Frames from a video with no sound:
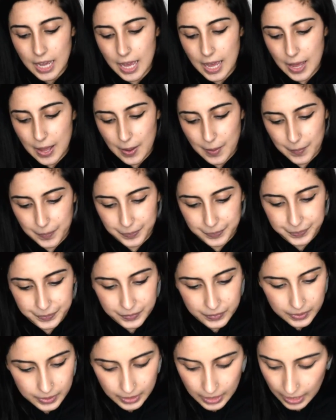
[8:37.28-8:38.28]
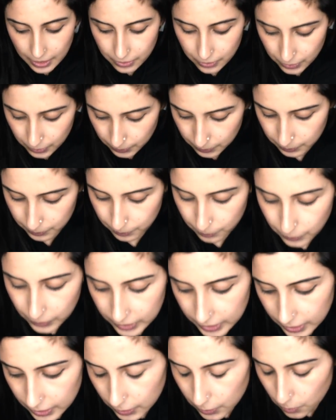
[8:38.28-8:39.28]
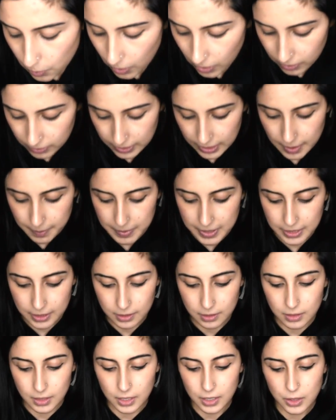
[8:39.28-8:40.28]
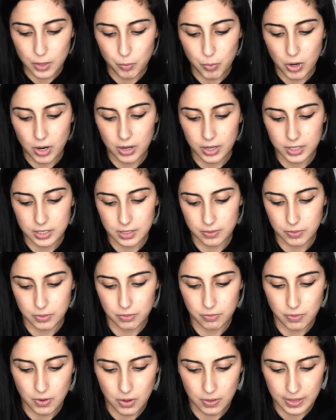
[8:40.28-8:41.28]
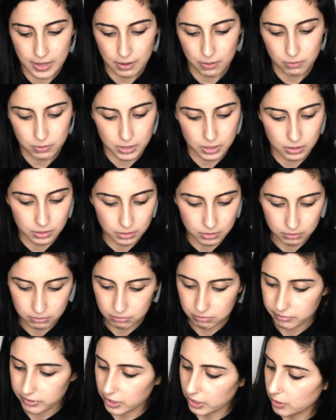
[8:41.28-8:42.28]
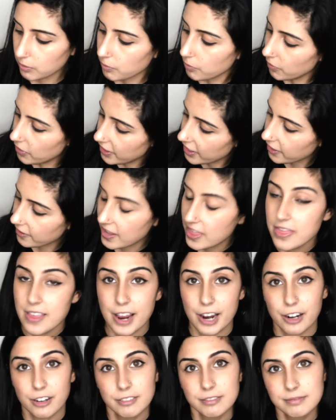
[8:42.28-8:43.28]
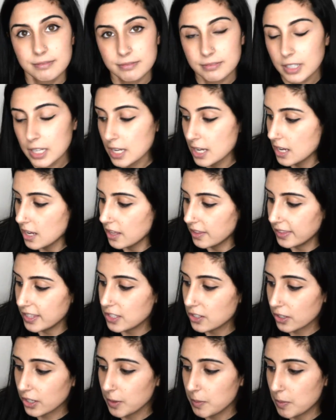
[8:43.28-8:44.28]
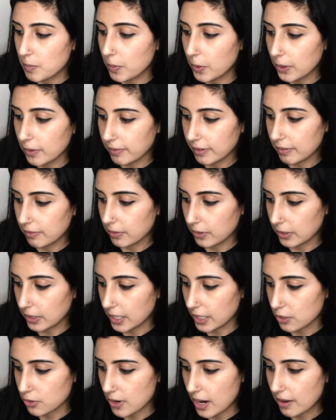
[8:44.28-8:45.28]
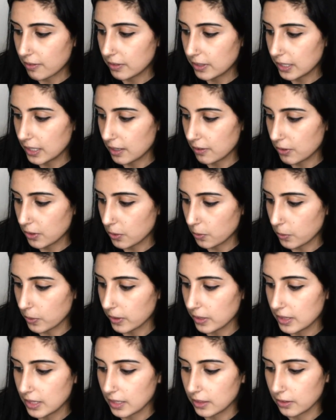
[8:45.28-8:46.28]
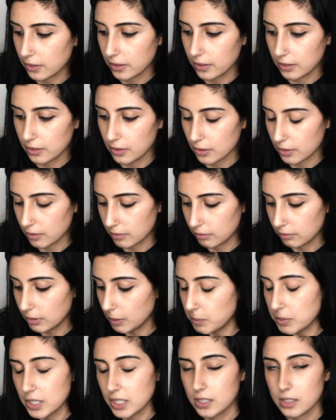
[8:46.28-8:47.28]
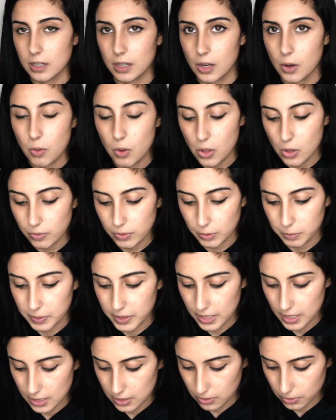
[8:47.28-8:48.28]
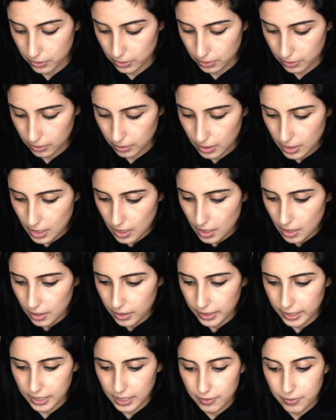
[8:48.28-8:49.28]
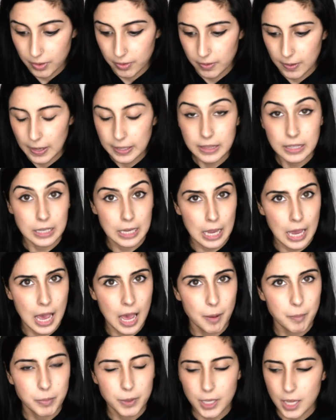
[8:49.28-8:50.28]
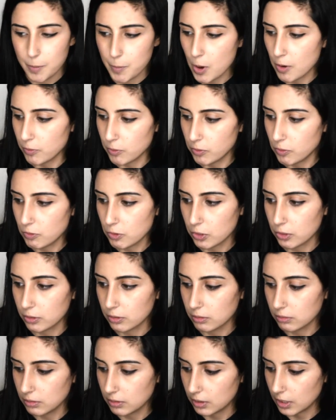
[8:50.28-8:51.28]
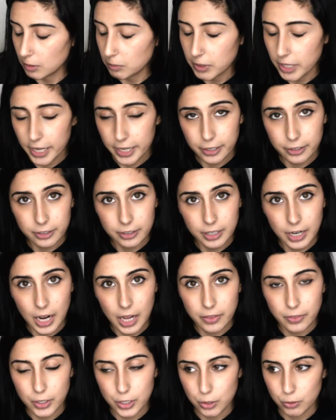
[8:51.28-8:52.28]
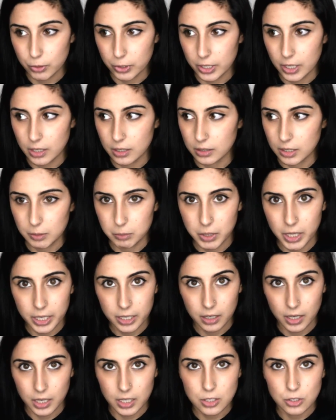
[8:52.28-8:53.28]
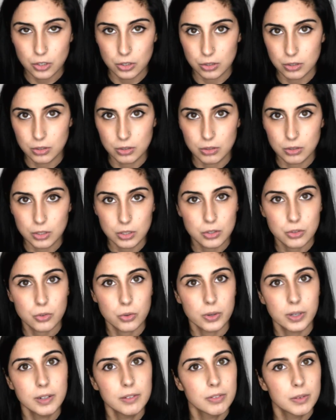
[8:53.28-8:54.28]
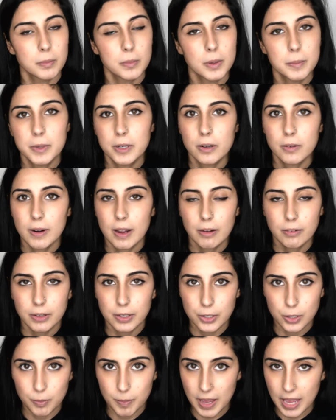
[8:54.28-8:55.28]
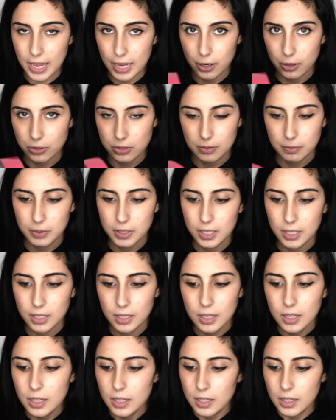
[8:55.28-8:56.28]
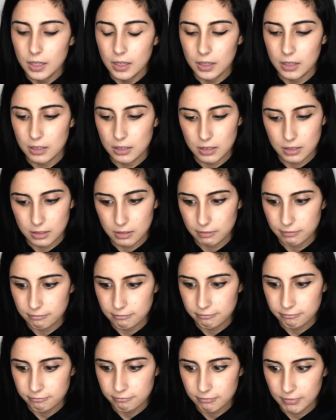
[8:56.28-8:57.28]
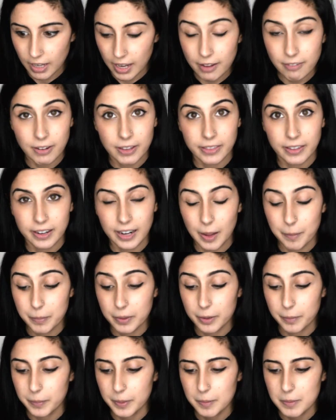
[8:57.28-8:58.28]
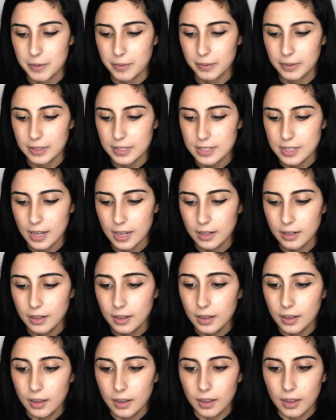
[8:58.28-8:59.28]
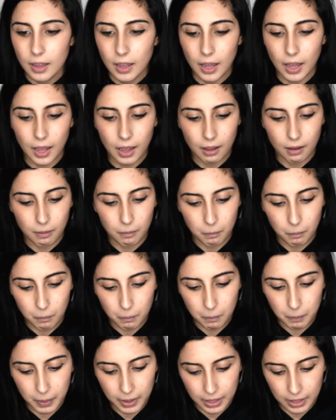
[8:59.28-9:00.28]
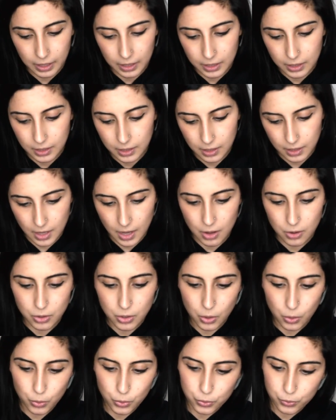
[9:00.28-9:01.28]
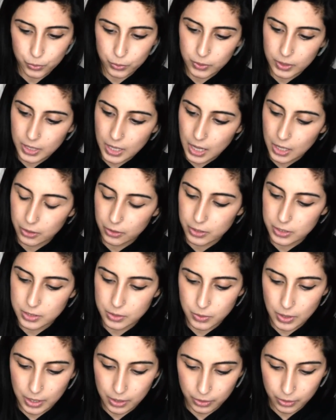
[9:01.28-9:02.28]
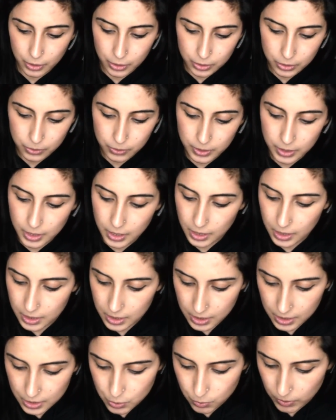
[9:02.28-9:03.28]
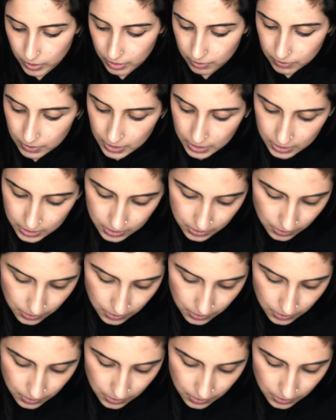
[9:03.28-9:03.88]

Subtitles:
And they're really good quality. I mean, none of the products ever fall out. They're in there. These are going to be perfect for like traveling if you're worried that your lipstick's going to go all over the place, or you're like, have you ever had the cap come off of your lip liner and then you look at your lip liner and it's just destroyed from rubbing around in your bag or something? I've had that happen. It made me really sad. But I'll go through the colors that are included in each one of these.